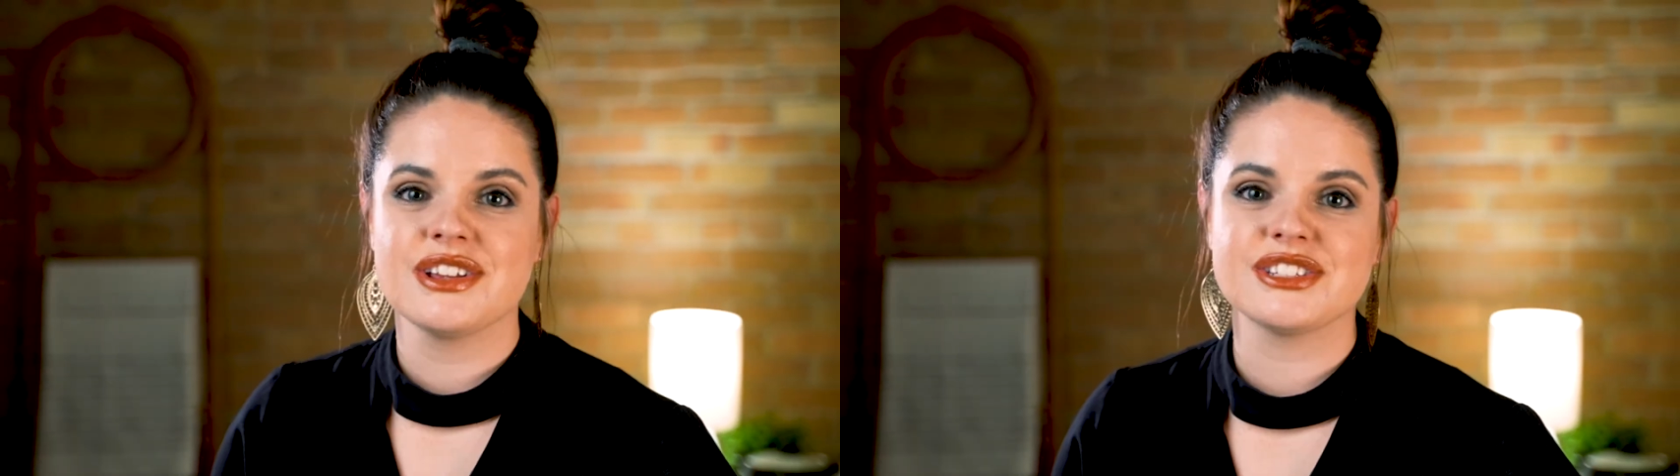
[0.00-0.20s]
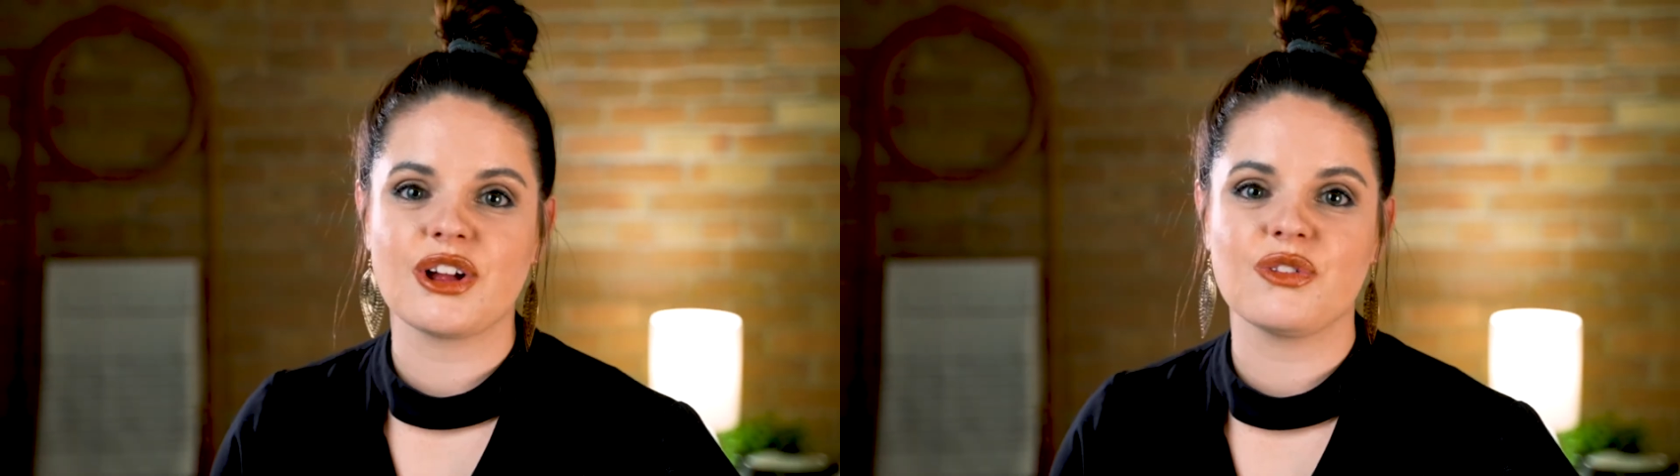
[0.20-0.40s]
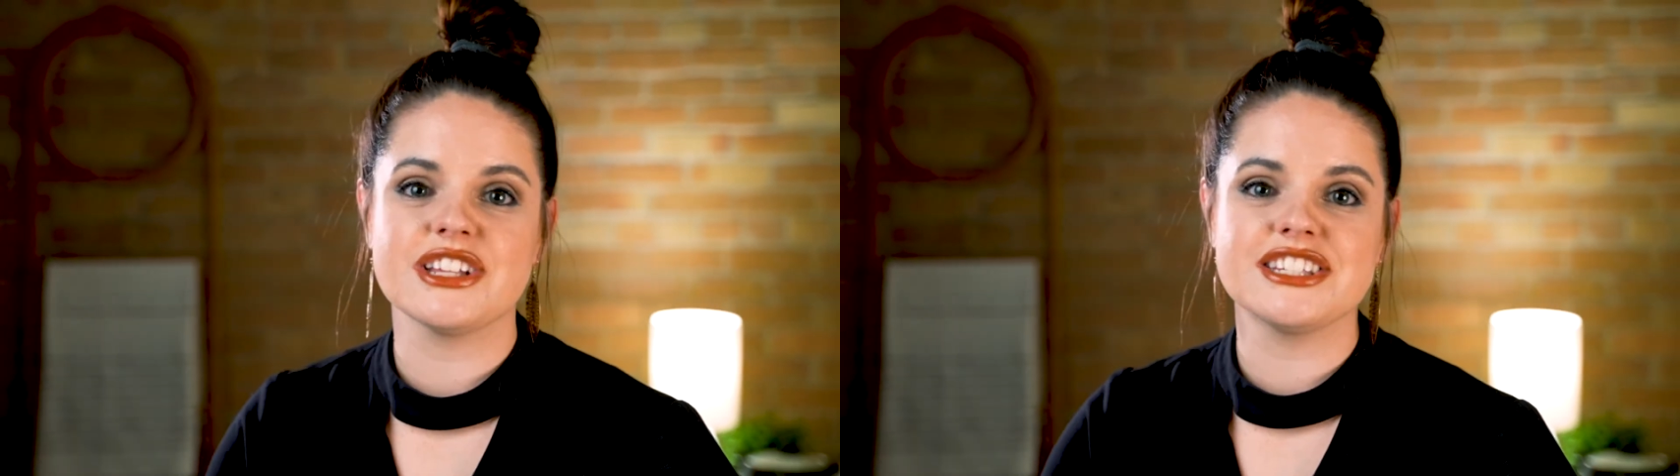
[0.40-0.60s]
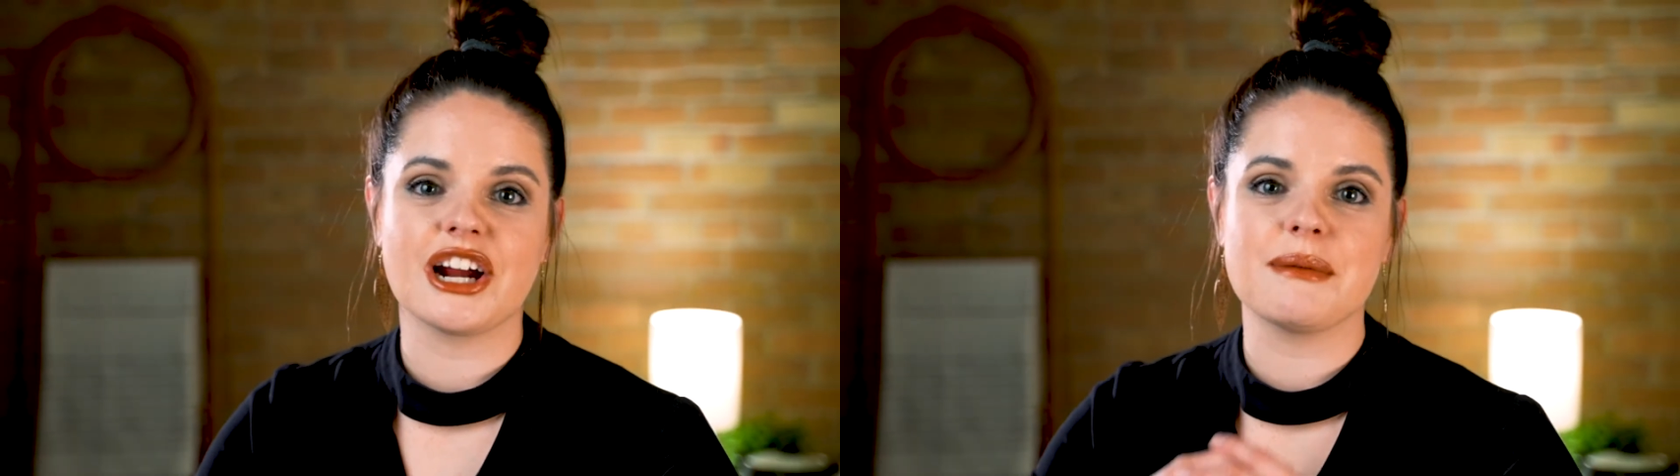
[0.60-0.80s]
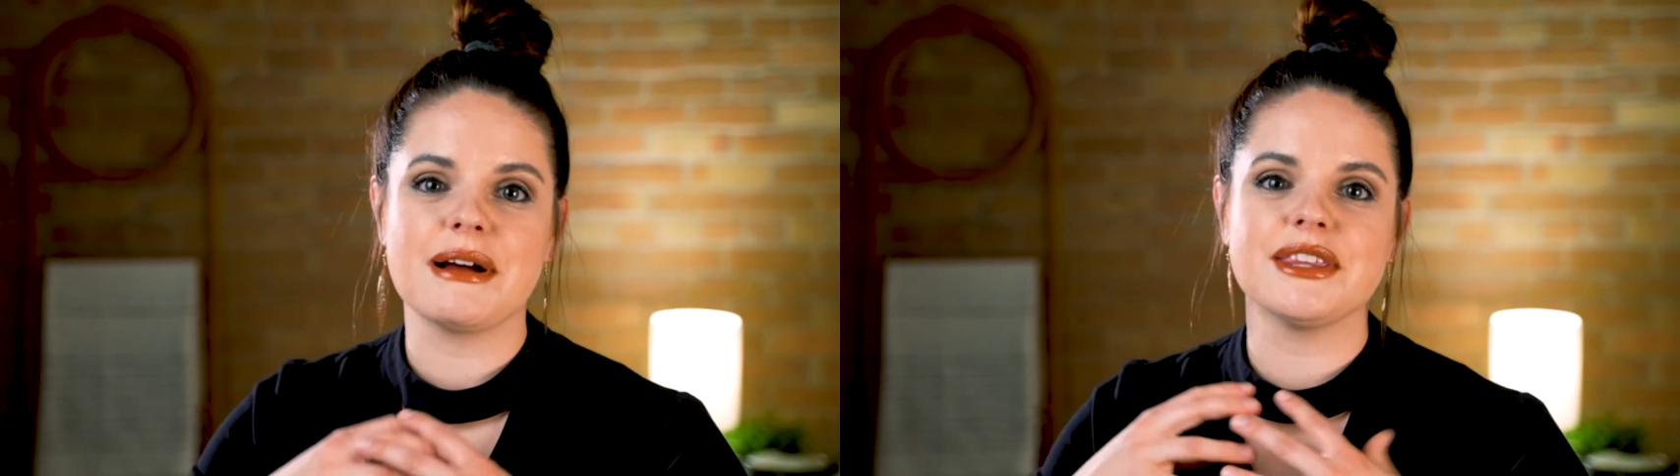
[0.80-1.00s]
So let's
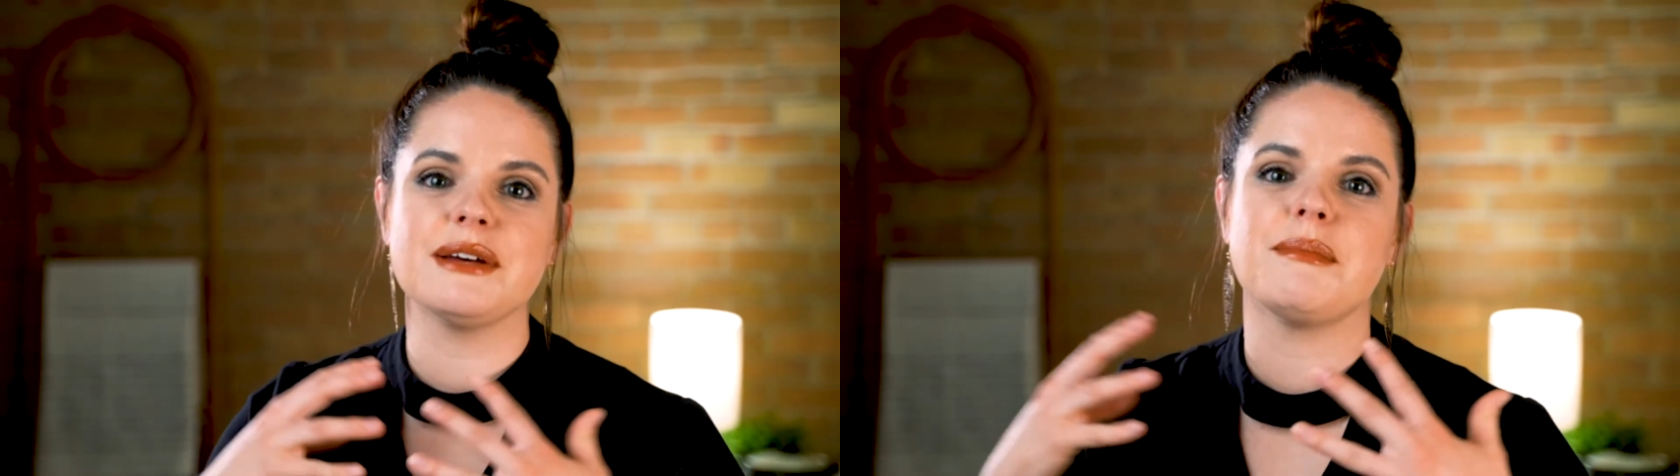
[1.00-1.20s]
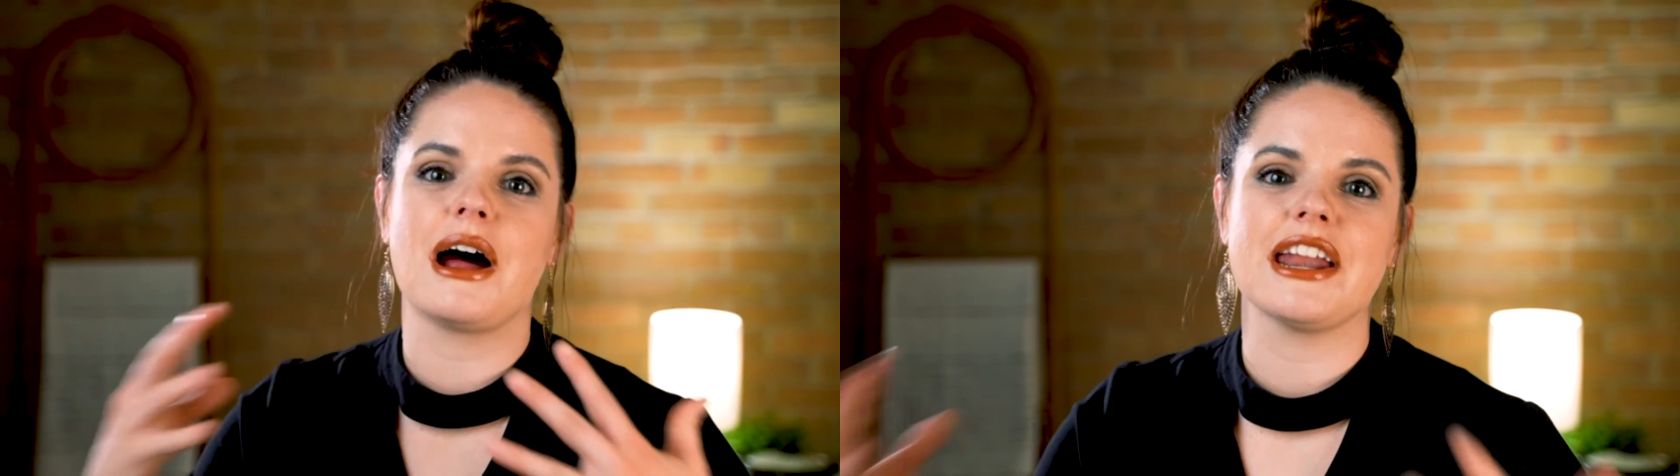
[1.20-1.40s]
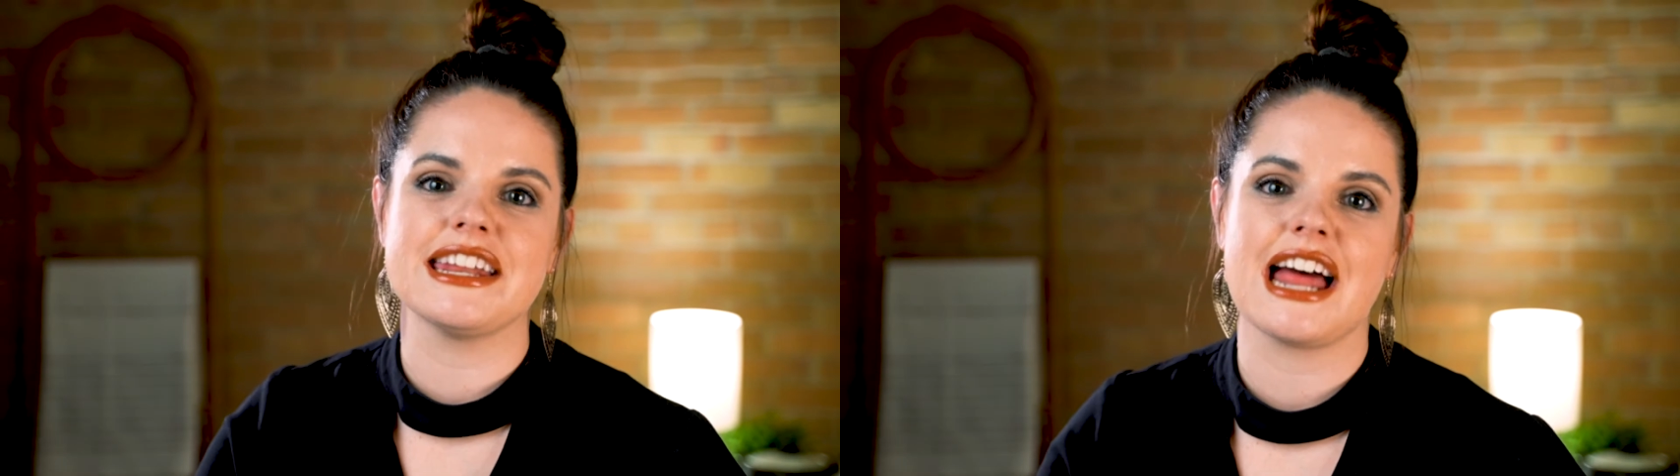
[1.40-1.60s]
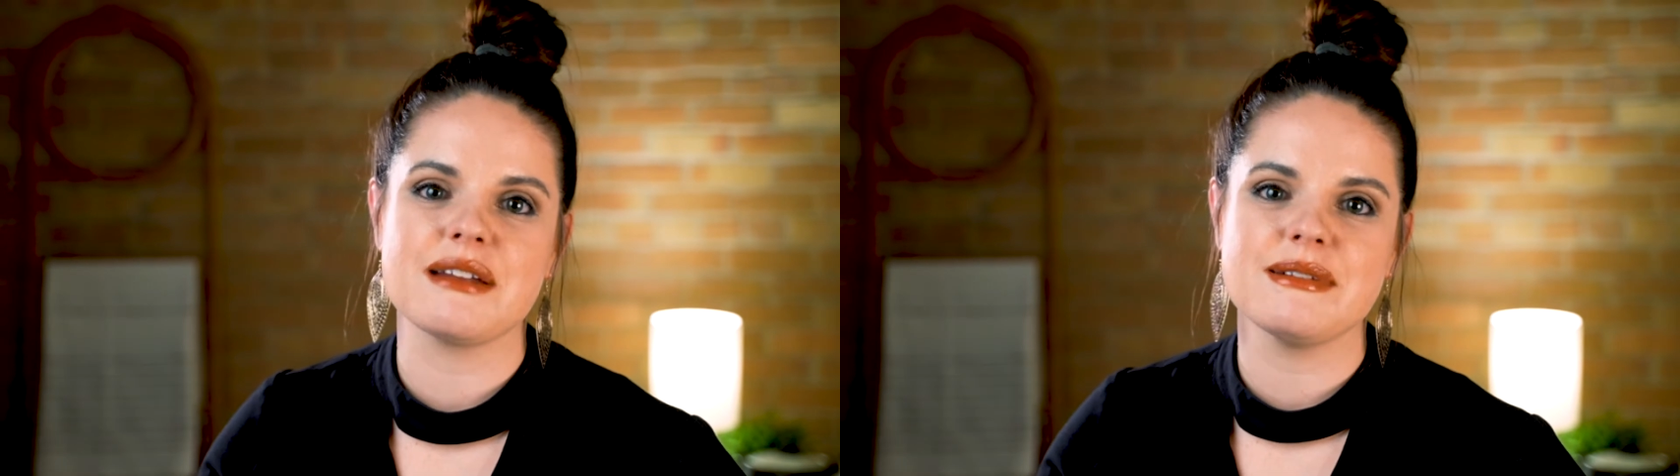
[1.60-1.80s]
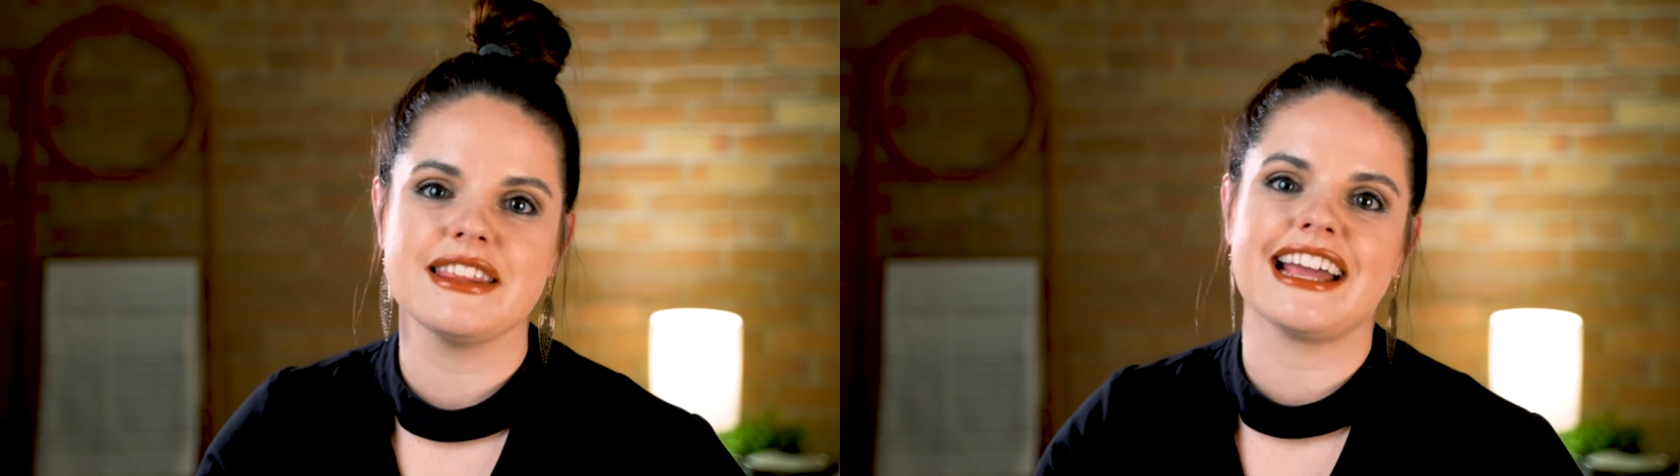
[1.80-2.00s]
talk about the body anatomy